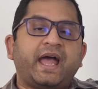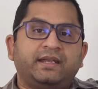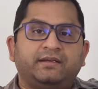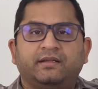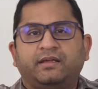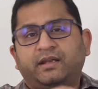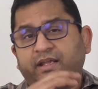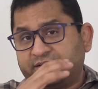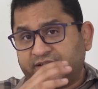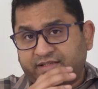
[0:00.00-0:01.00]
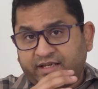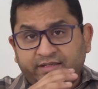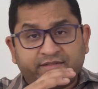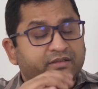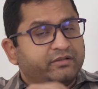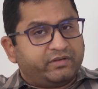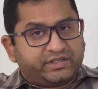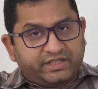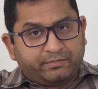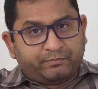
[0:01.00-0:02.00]
and an exercise
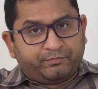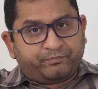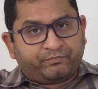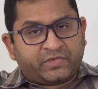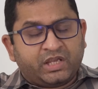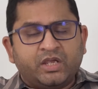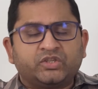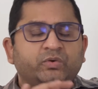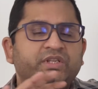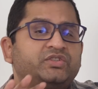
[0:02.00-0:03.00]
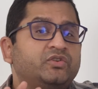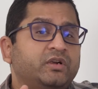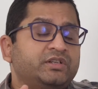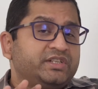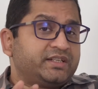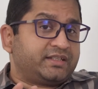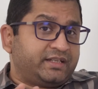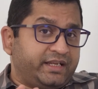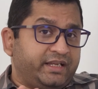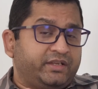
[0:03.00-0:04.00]
regime. So it's not
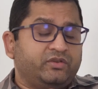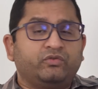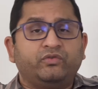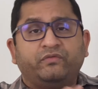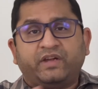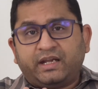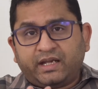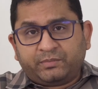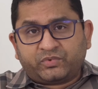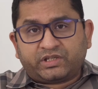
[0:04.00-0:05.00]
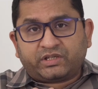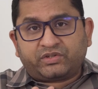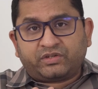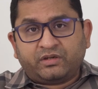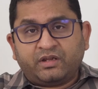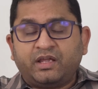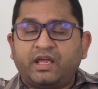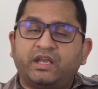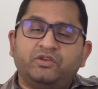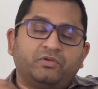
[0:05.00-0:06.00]
just like, you've had liposuction
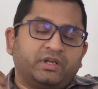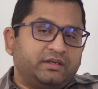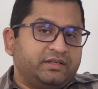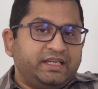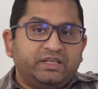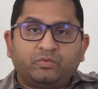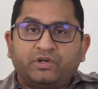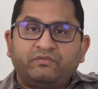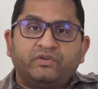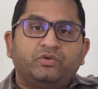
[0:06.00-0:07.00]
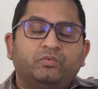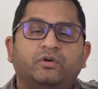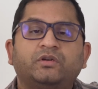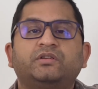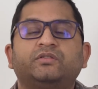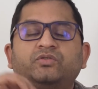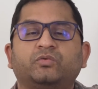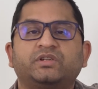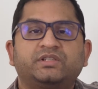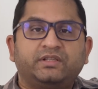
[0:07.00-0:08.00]
and you can eat whatever you want
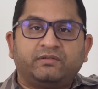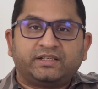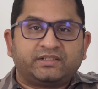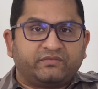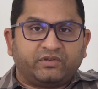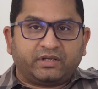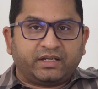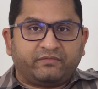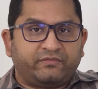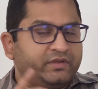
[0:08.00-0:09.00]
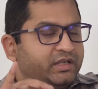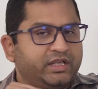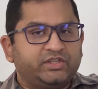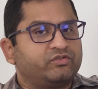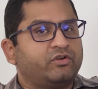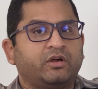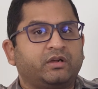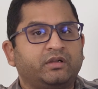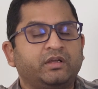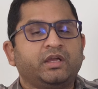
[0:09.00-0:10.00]
towards the rest of your life. It's
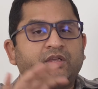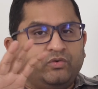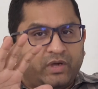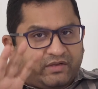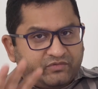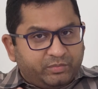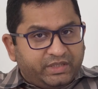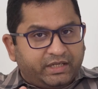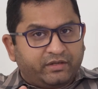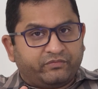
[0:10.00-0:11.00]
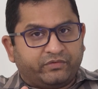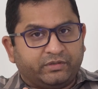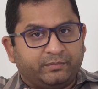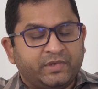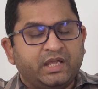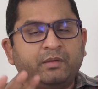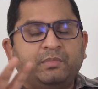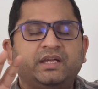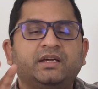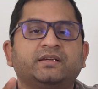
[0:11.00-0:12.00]
wrong. You have to be careful,
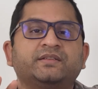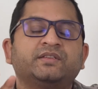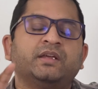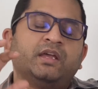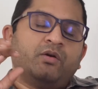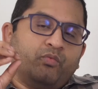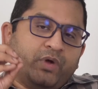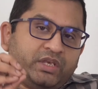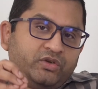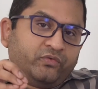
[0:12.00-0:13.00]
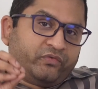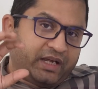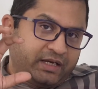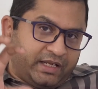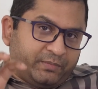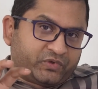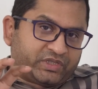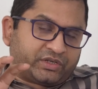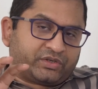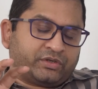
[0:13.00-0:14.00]
because when you've had
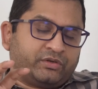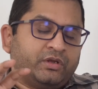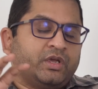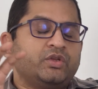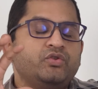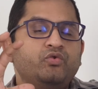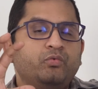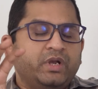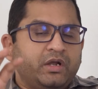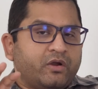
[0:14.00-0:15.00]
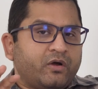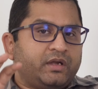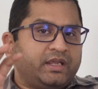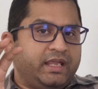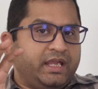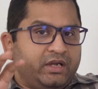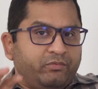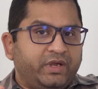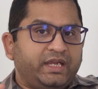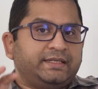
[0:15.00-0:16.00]
liposuction, you will not
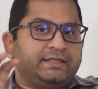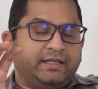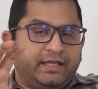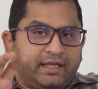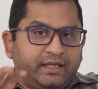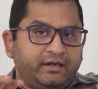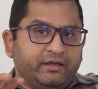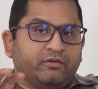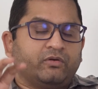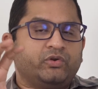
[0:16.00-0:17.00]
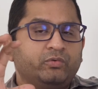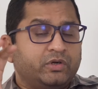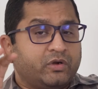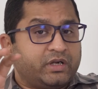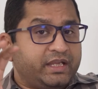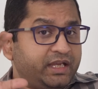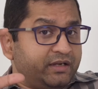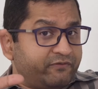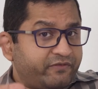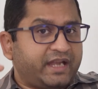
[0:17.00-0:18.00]
gain weight in the area or you will not
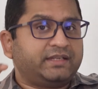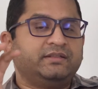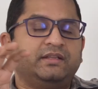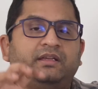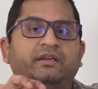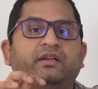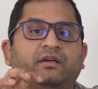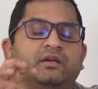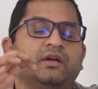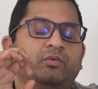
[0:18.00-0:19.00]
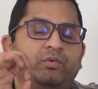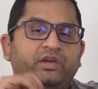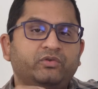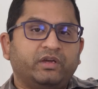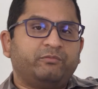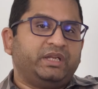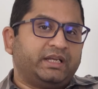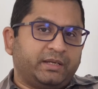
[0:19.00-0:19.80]
gain fat in the area where you have been